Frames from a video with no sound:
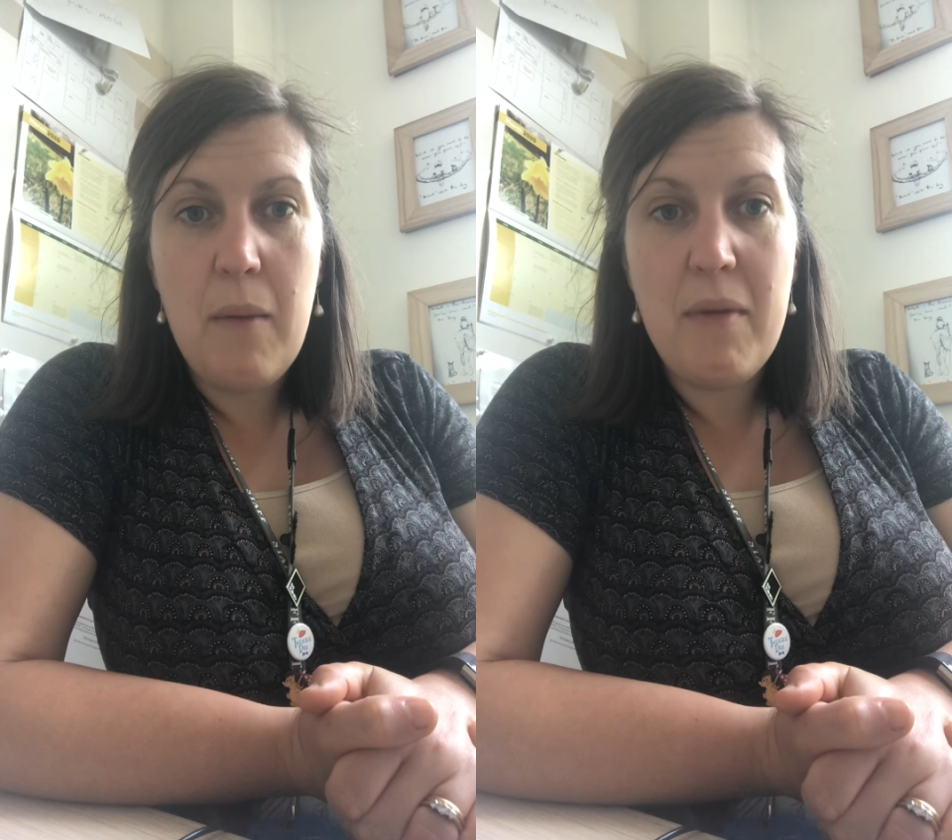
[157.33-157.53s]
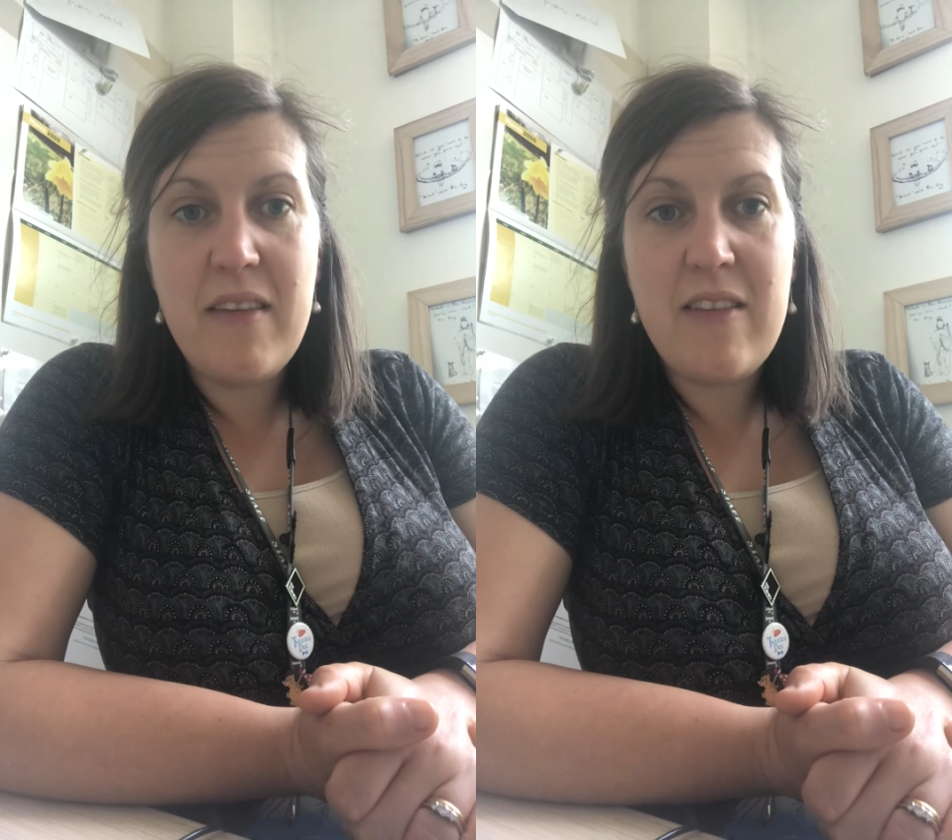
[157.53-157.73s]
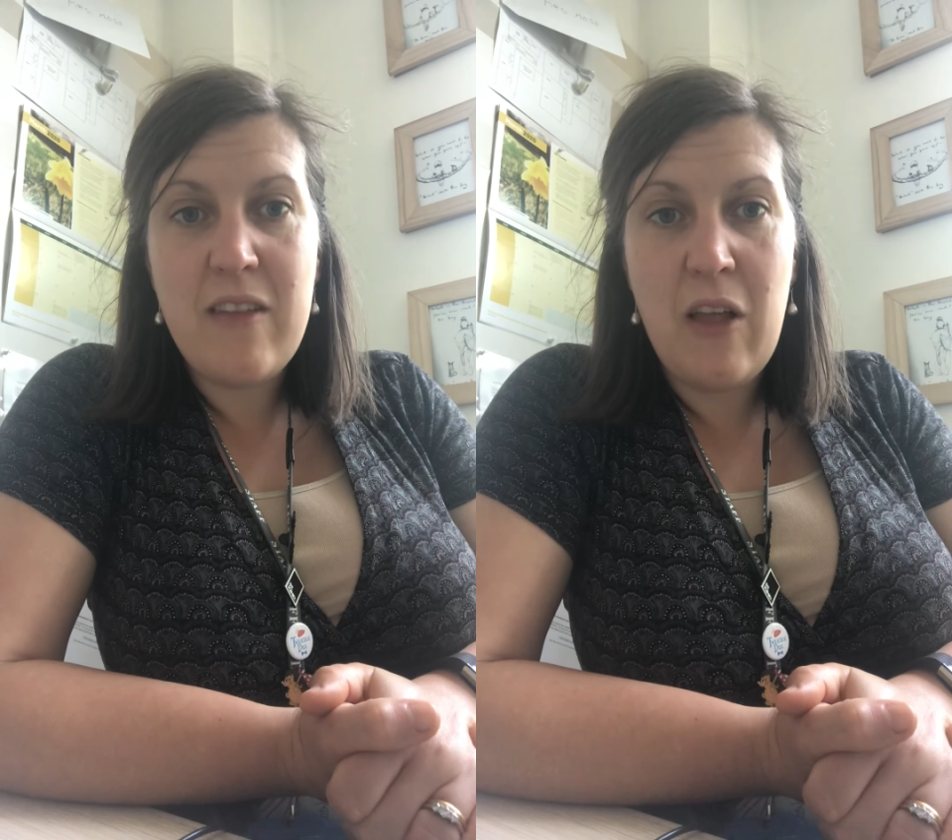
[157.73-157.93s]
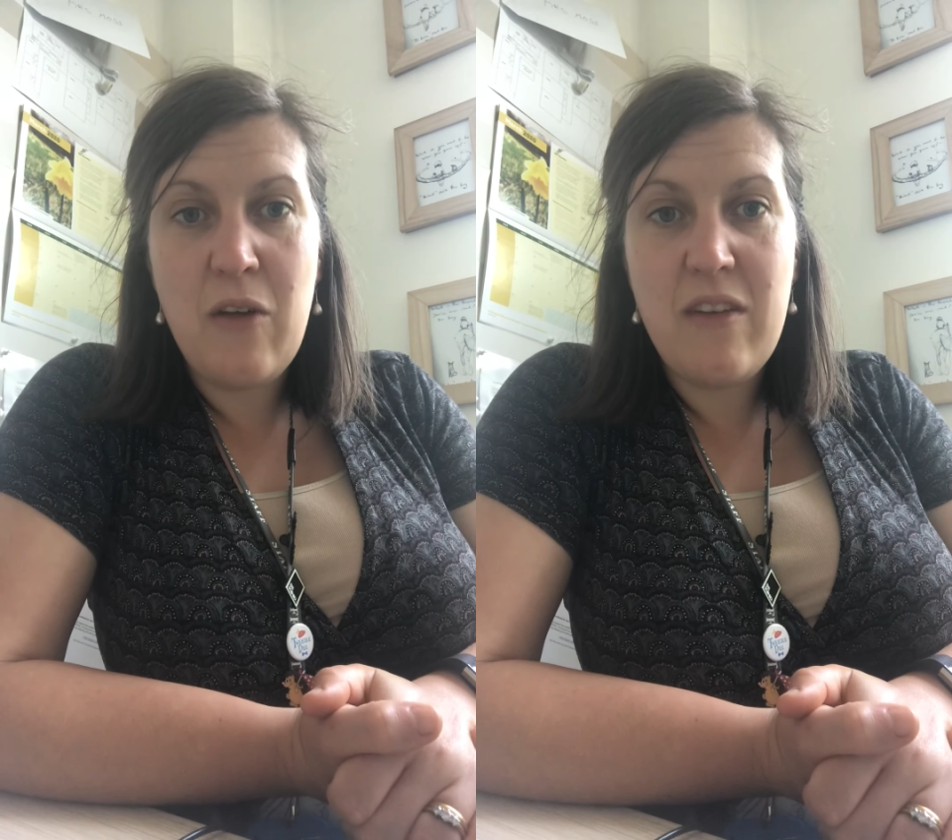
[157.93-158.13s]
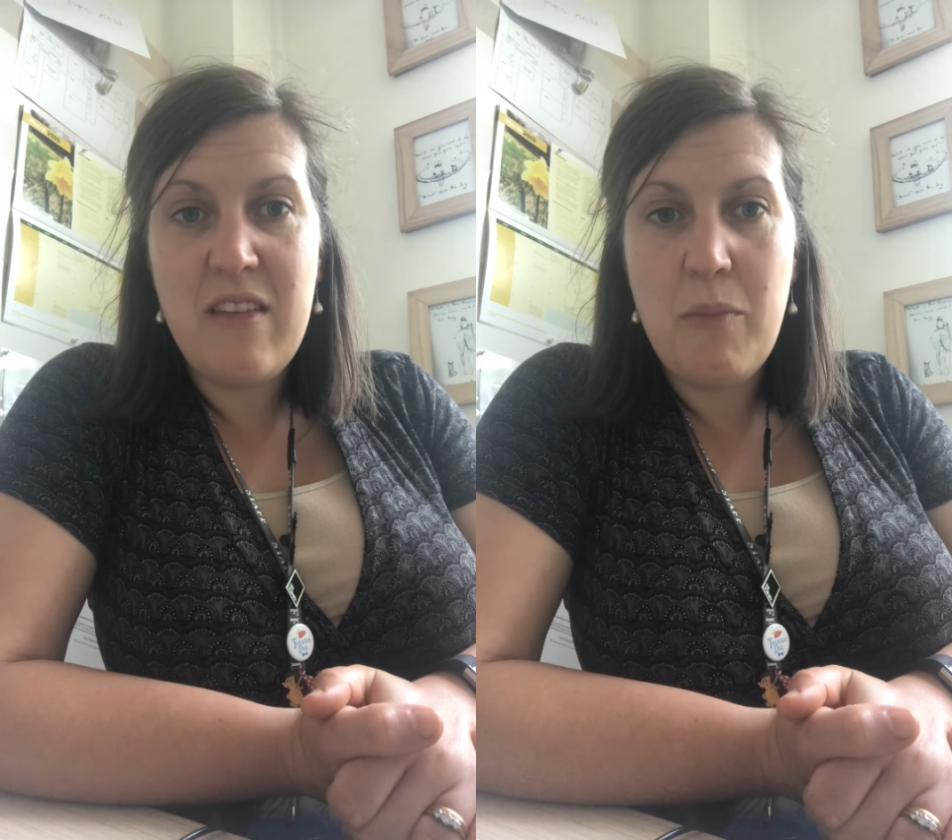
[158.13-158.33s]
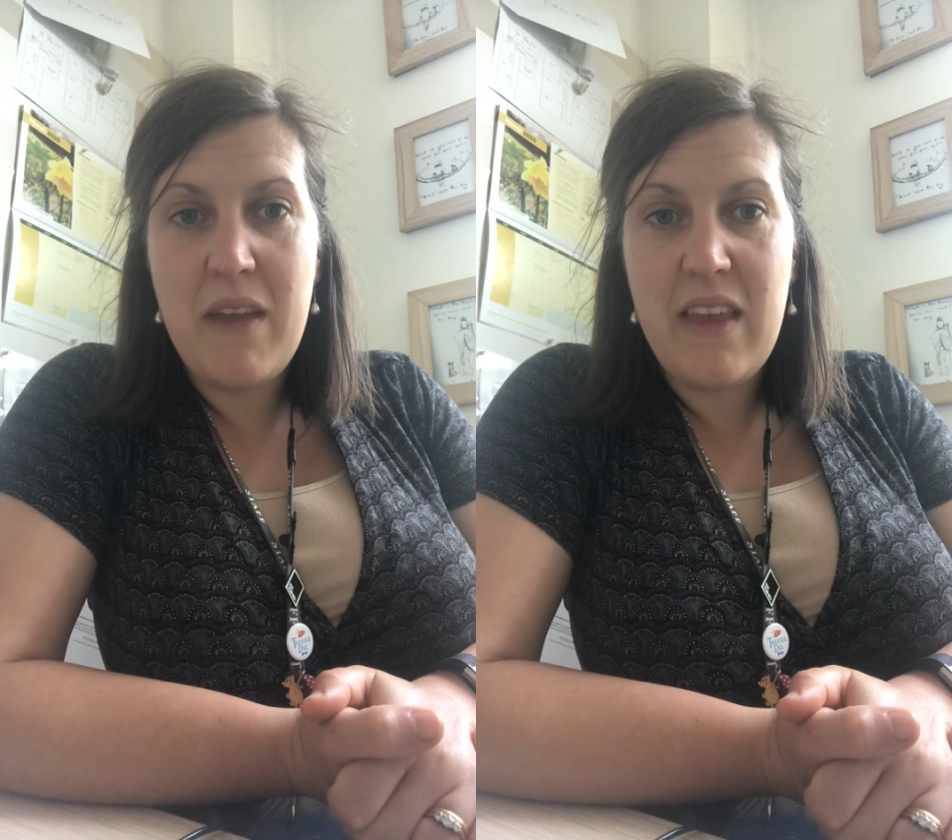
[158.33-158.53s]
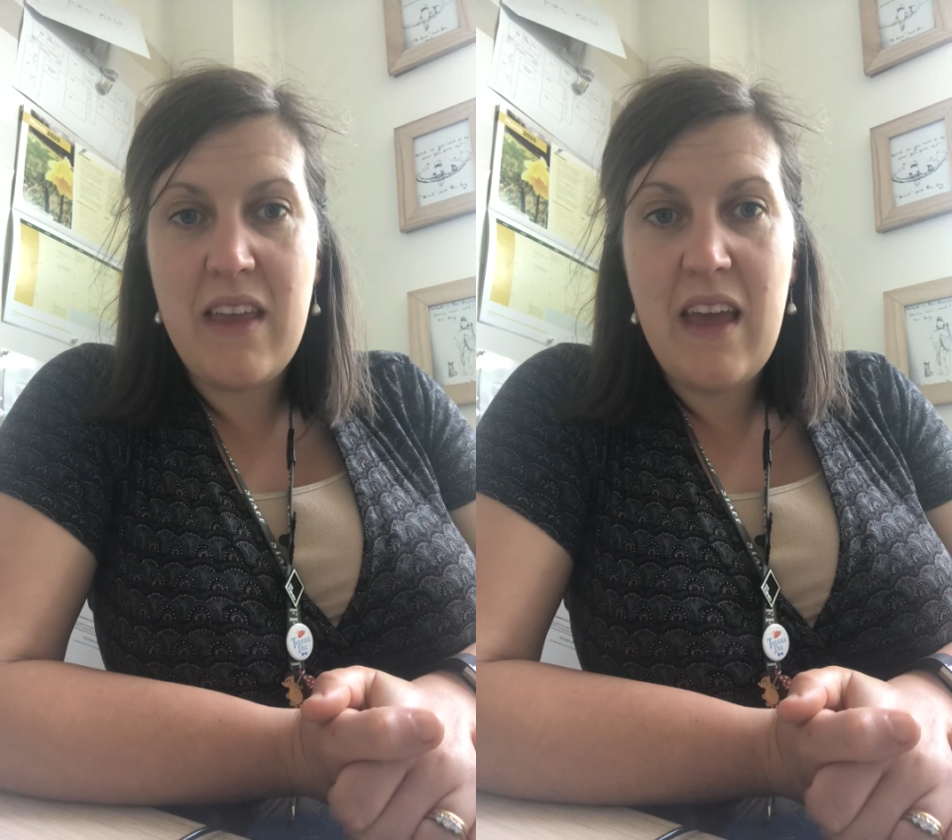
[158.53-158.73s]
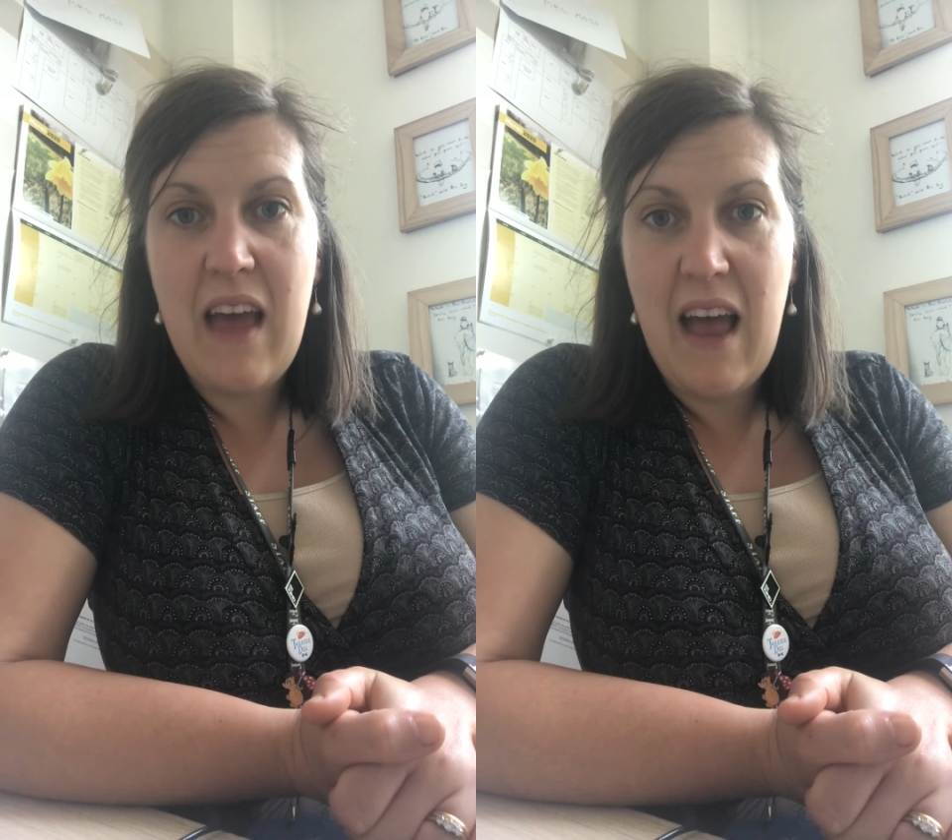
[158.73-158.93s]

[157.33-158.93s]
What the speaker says: but slow to speak